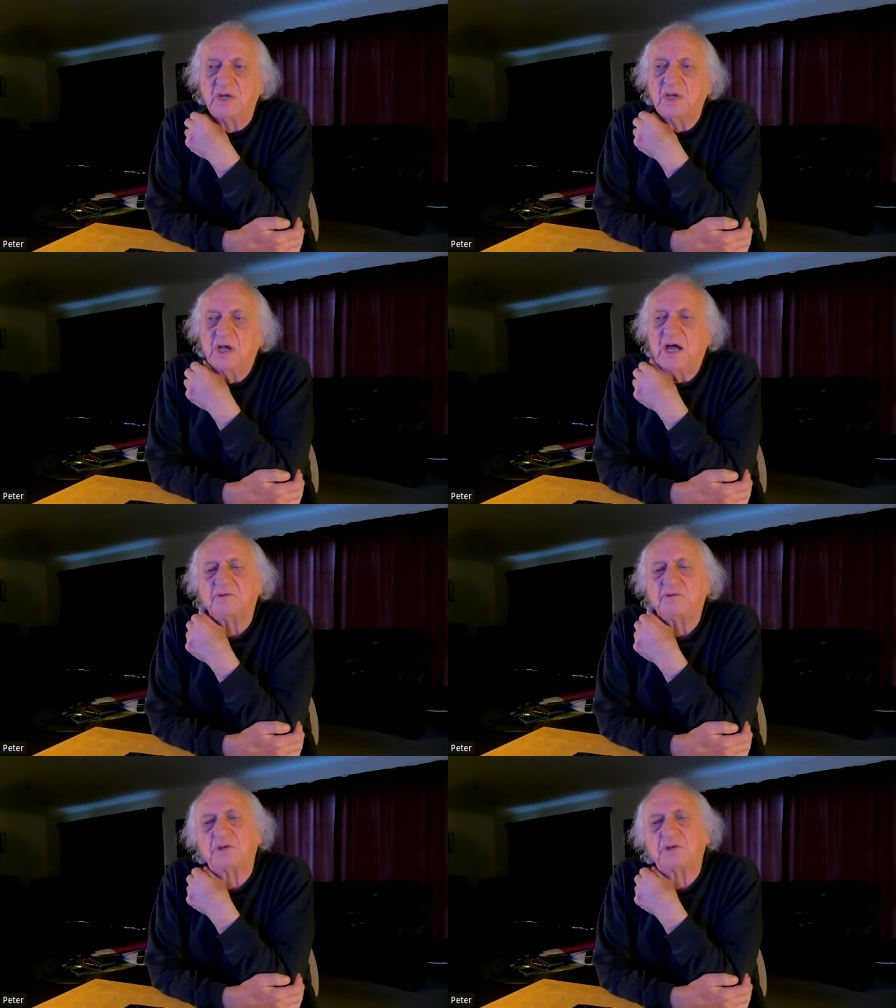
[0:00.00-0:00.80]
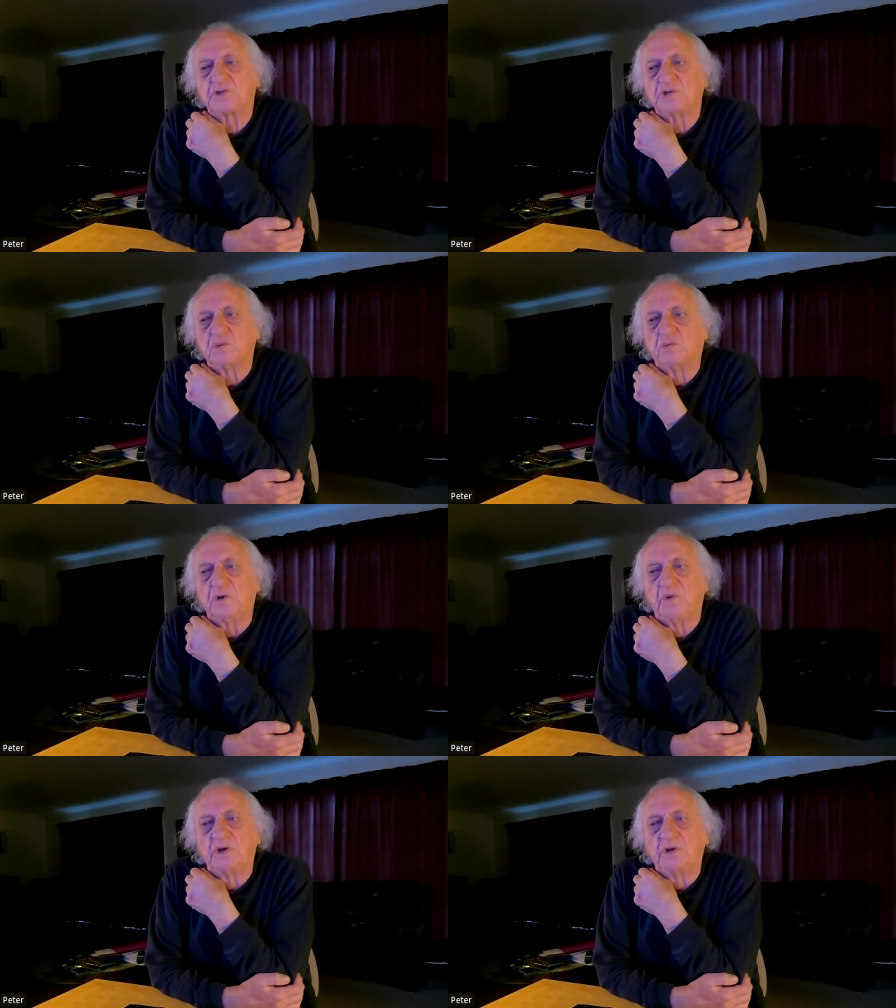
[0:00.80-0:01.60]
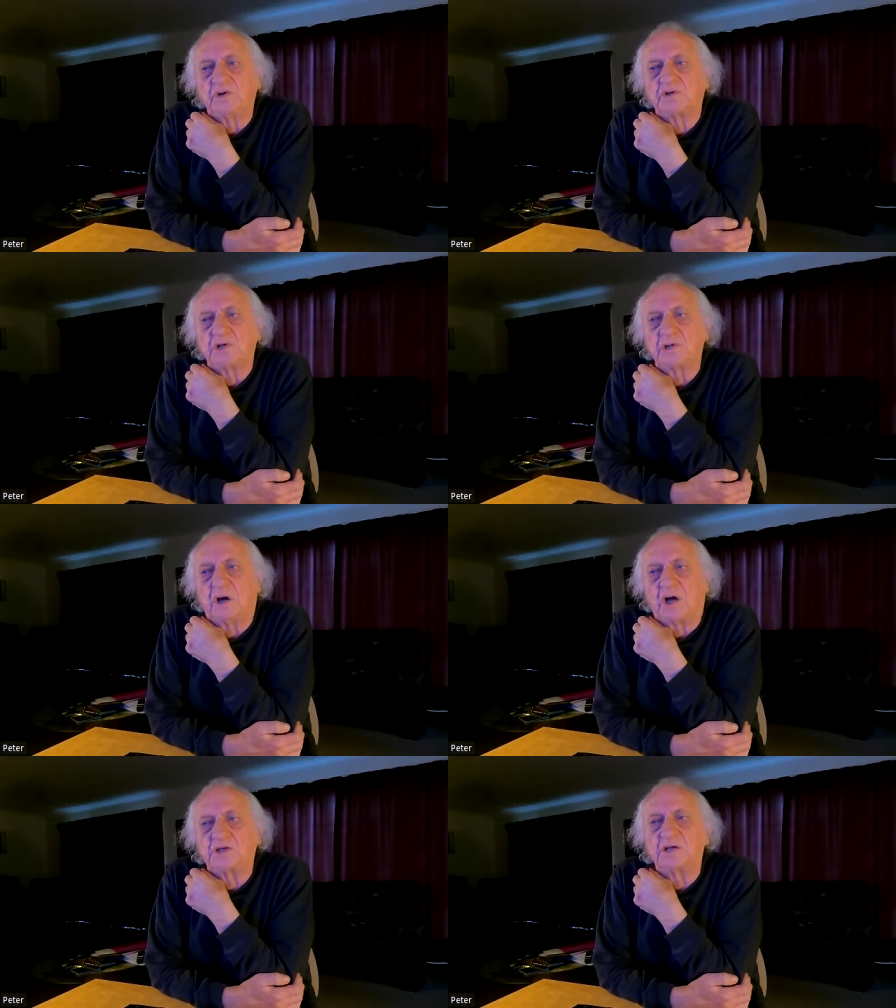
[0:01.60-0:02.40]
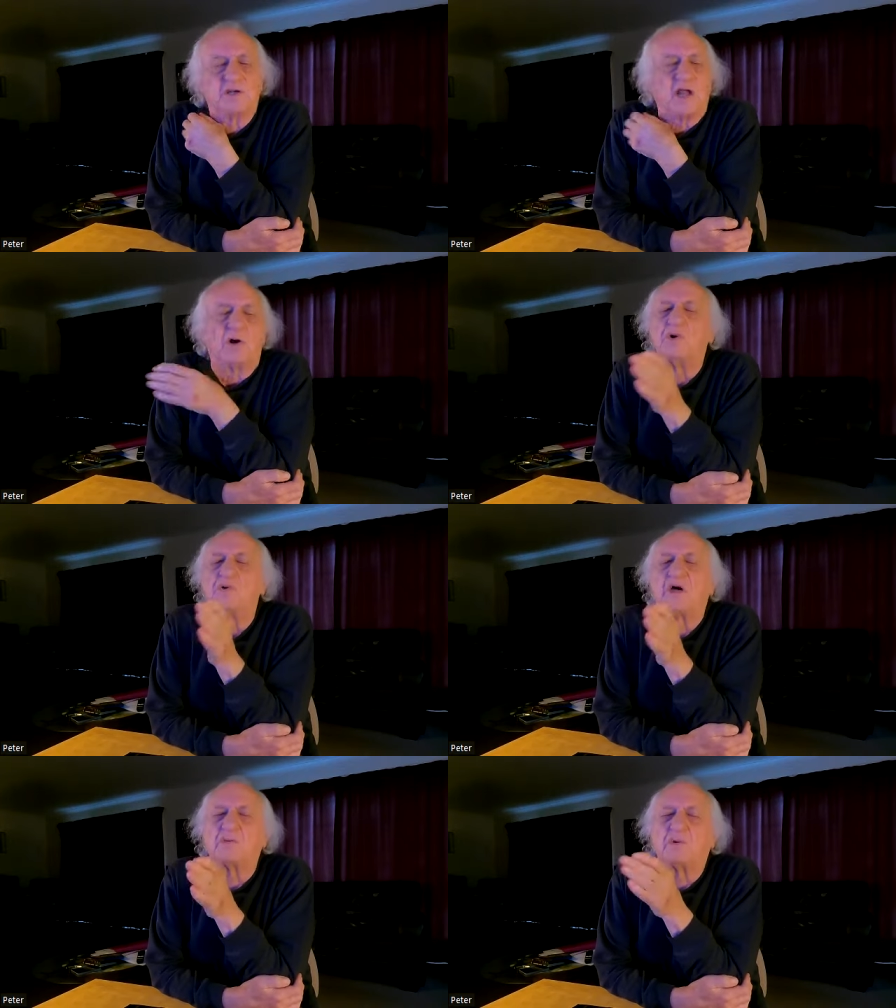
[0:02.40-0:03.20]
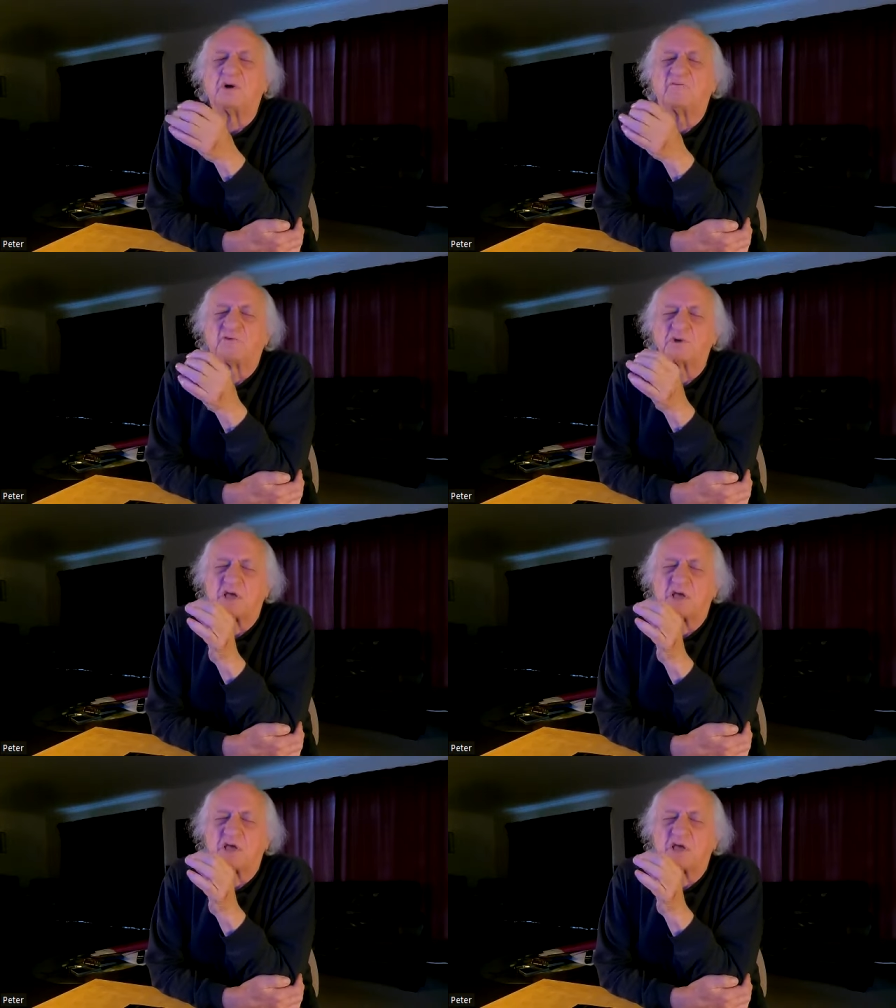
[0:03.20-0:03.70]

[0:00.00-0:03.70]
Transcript: and these two women did I didn't know who they were at first.